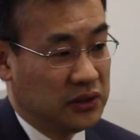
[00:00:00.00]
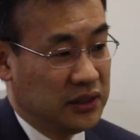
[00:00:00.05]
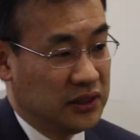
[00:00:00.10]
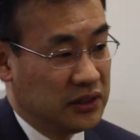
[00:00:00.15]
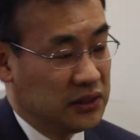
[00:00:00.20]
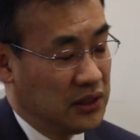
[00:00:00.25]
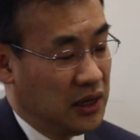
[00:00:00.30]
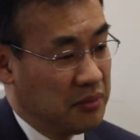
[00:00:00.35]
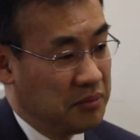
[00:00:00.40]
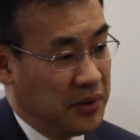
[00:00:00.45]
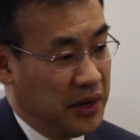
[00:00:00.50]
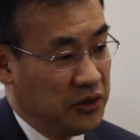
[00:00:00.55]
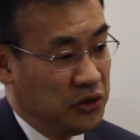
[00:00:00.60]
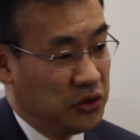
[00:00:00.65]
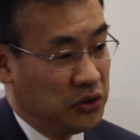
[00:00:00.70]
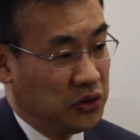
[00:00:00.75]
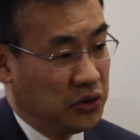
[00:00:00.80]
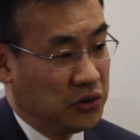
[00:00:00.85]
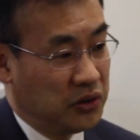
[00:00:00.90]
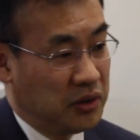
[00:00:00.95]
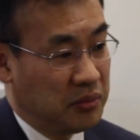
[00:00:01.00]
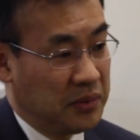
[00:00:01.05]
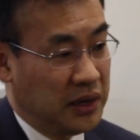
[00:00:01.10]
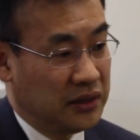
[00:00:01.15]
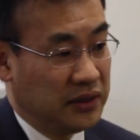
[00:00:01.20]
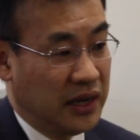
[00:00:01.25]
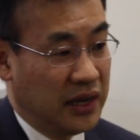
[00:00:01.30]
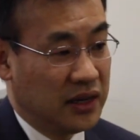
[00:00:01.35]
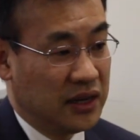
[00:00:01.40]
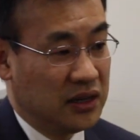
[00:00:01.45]
It's not mandatory,
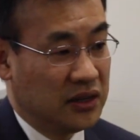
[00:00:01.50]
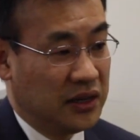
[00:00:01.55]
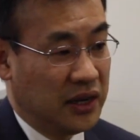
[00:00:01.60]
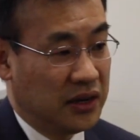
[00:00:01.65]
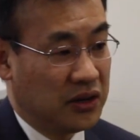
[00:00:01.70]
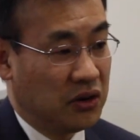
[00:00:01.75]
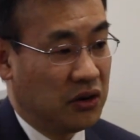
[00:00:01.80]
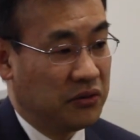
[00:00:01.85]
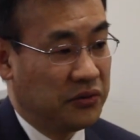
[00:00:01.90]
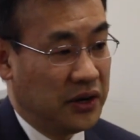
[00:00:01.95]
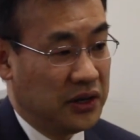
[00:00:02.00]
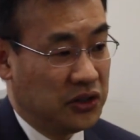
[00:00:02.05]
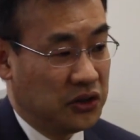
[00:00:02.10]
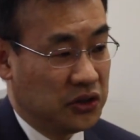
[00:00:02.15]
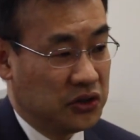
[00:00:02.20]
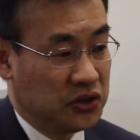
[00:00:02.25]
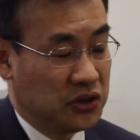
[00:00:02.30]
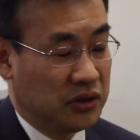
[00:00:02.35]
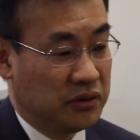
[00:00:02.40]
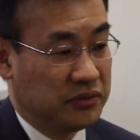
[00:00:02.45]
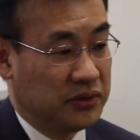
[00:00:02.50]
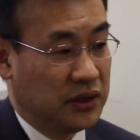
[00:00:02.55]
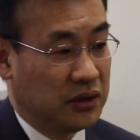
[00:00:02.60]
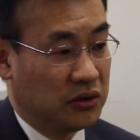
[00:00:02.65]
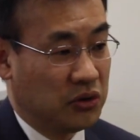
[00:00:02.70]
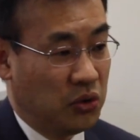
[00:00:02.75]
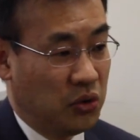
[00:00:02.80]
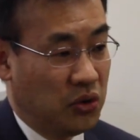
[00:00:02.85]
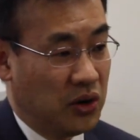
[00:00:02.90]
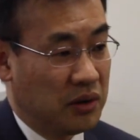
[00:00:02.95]
but they can take advantage of the
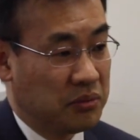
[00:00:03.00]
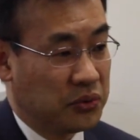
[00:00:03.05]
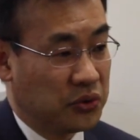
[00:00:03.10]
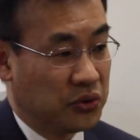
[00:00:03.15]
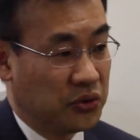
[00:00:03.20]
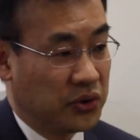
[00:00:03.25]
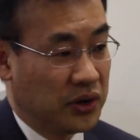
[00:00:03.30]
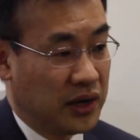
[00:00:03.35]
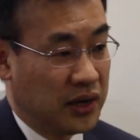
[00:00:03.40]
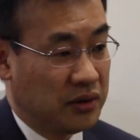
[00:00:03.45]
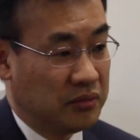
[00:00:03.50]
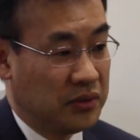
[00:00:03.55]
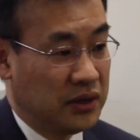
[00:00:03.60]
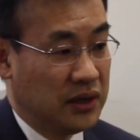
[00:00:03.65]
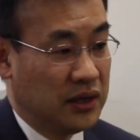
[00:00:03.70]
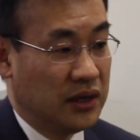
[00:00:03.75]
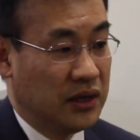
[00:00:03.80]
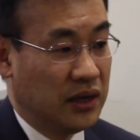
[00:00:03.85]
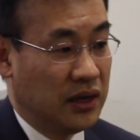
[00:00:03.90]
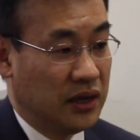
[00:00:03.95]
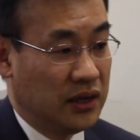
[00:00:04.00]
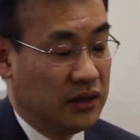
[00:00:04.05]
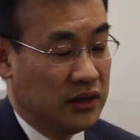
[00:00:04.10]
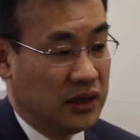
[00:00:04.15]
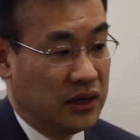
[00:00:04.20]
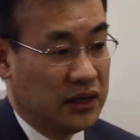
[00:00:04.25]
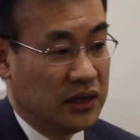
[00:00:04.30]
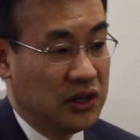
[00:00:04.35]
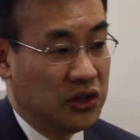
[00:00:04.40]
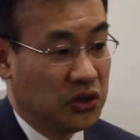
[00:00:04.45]
co-op program and
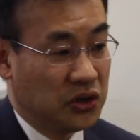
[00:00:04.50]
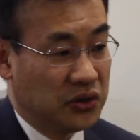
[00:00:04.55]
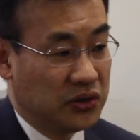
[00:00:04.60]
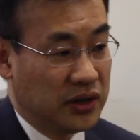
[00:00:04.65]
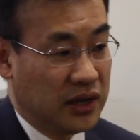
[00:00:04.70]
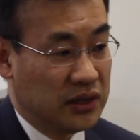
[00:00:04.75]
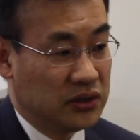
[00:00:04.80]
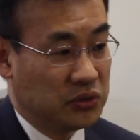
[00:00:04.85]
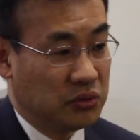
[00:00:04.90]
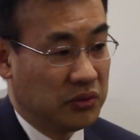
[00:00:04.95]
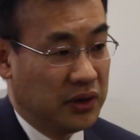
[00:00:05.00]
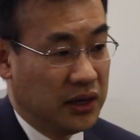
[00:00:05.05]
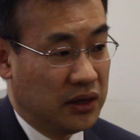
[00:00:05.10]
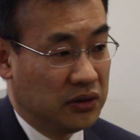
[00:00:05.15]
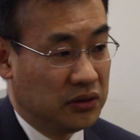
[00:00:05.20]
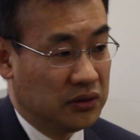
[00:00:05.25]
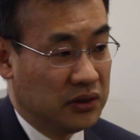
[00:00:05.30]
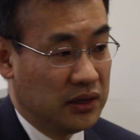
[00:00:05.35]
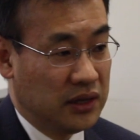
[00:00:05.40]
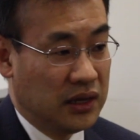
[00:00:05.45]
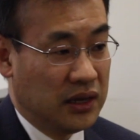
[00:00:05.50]
the intern as well.